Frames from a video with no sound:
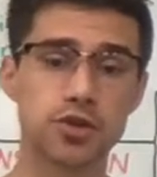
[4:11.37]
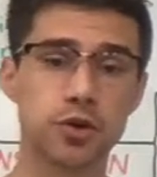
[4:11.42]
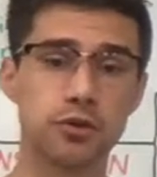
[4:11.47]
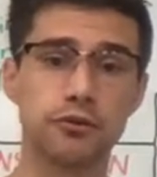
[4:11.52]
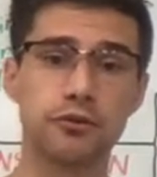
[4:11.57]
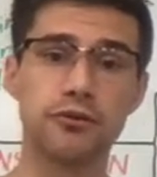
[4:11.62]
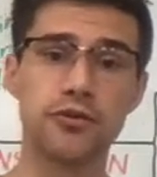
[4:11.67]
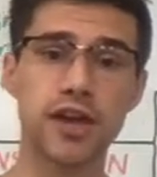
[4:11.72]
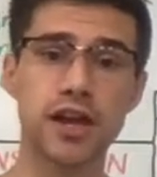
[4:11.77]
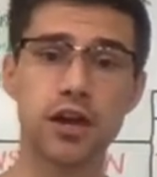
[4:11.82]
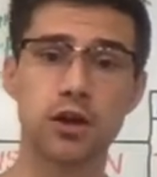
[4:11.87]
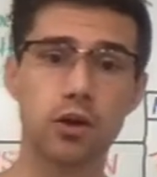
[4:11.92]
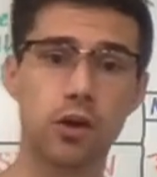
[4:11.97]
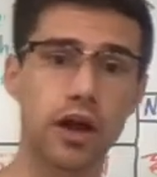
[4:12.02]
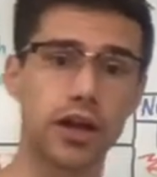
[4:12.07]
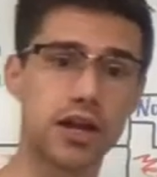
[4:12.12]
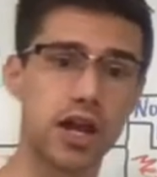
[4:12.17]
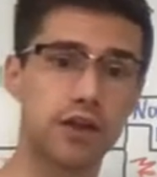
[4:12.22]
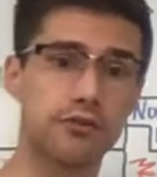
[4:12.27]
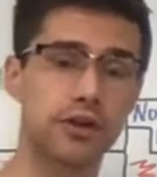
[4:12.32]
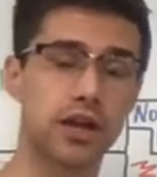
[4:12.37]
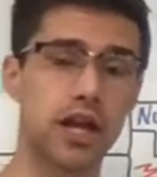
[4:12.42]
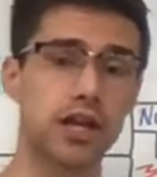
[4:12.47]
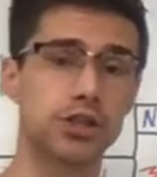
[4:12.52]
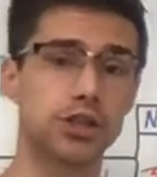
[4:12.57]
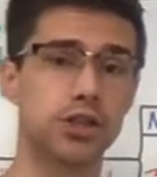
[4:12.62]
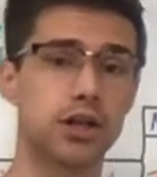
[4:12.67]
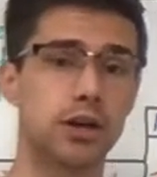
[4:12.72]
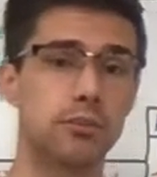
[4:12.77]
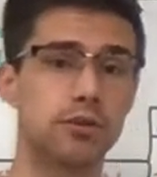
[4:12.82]
or vehicle
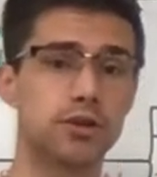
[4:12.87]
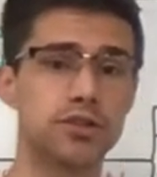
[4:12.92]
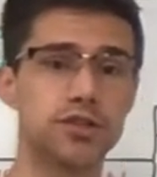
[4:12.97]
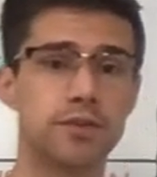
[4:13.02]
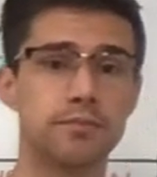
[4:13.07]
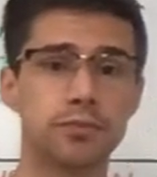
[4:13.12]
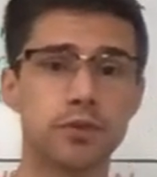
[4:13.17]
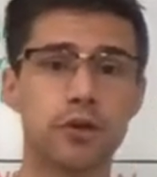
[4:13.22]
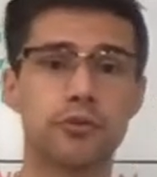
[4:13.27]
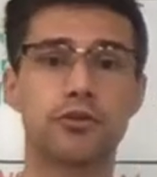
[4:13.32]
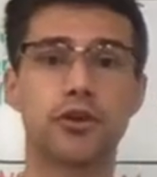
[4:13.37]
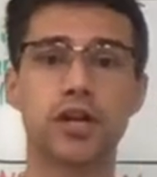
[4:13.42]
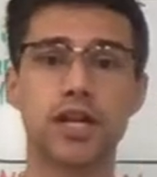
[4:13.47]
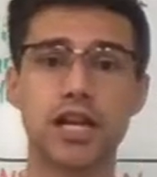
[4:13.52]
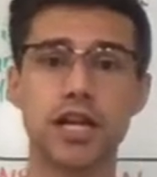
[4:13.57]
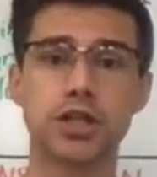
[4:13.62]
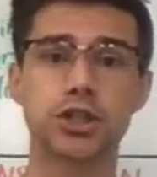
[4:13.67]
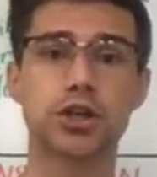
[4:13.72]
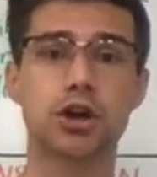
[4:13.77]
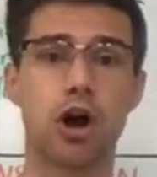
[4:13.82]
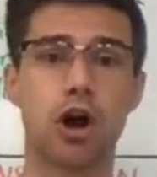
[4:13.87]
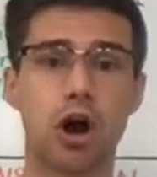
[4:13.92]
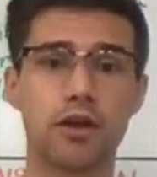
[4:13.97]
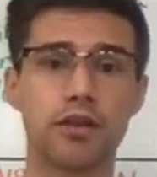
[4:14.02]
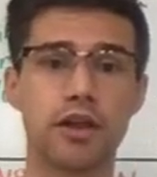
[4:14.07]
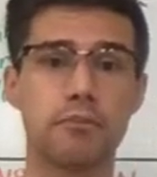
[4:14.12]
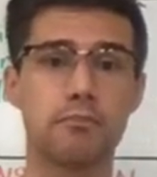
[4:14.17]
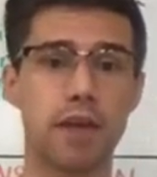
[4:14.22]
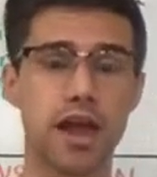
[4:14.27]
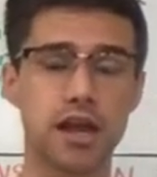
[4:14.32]
identification numbers, for each car
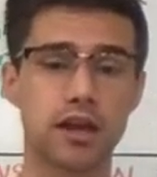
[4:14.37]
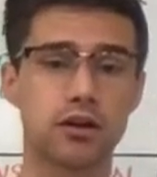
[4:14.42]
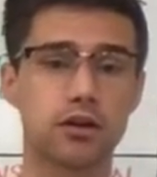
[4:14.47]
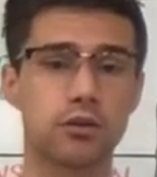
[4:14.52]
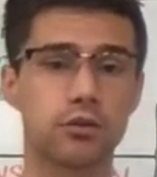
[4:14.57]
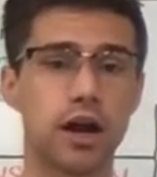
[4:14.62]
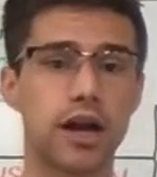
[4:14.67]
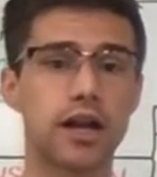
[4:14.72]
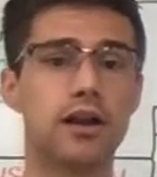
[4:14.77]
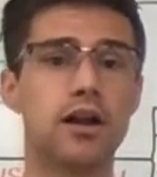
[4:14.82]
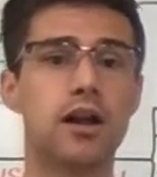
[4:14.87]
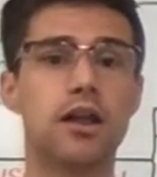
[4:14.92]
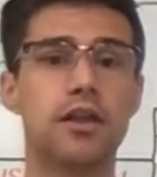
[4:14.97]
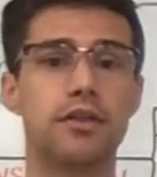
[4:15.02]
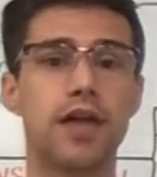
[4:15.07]
they make, right?